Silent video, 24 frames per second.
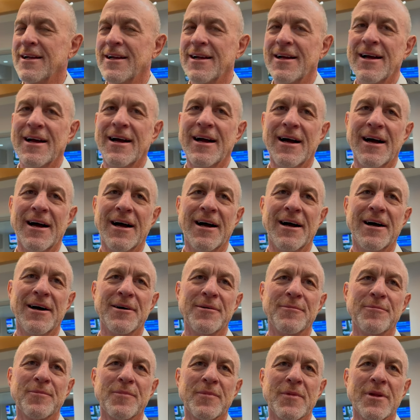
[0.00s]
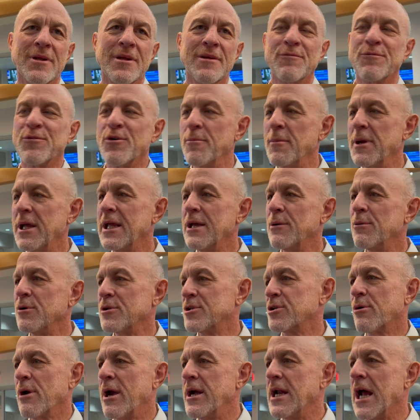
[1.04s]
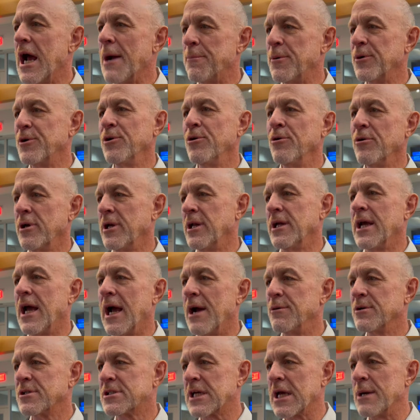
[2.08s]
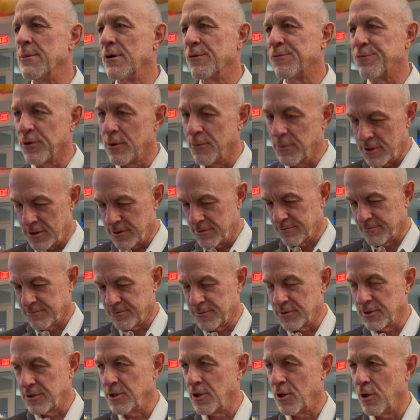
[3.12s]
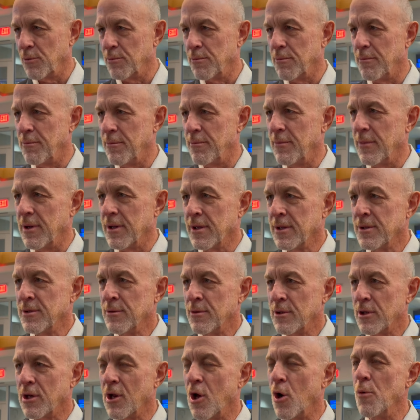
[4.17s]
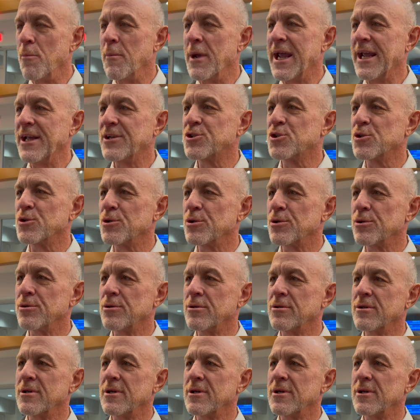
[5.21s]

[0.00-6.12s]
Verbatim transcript: uh, for me, it was a great opportunity. I was coming from a you know low major.